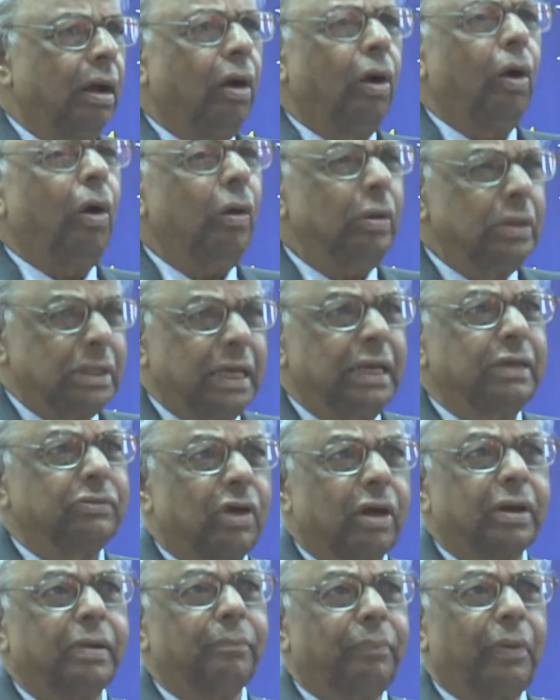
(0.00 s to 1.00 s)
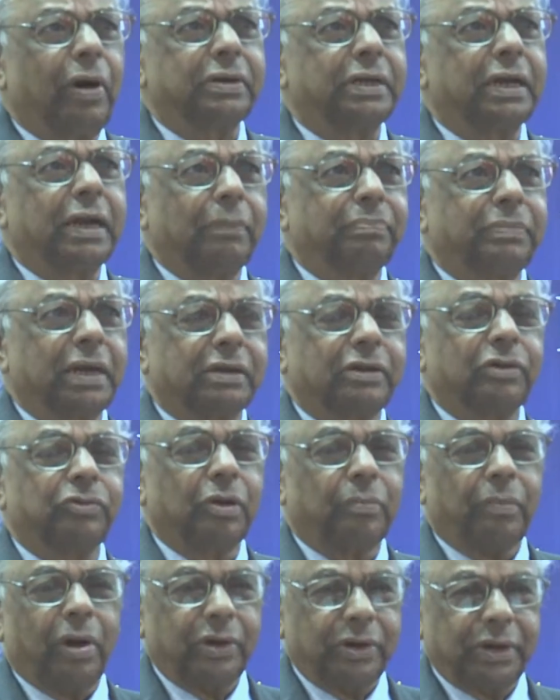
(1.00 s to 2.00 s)
all these are important objectives
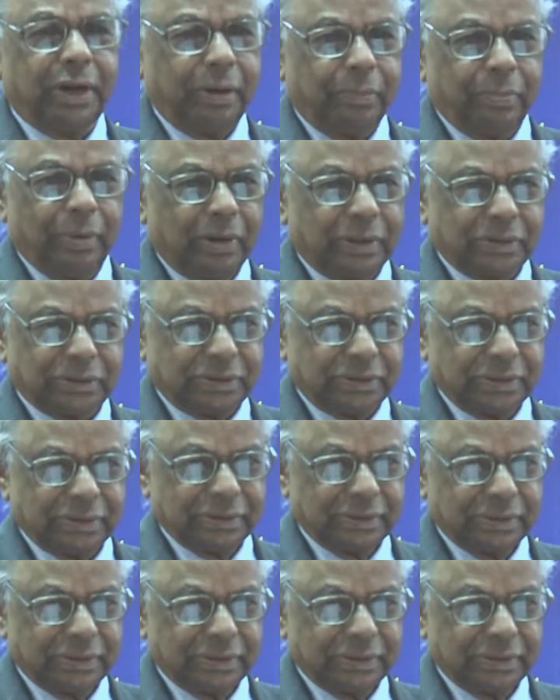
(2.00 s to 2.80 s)
of monetary policy.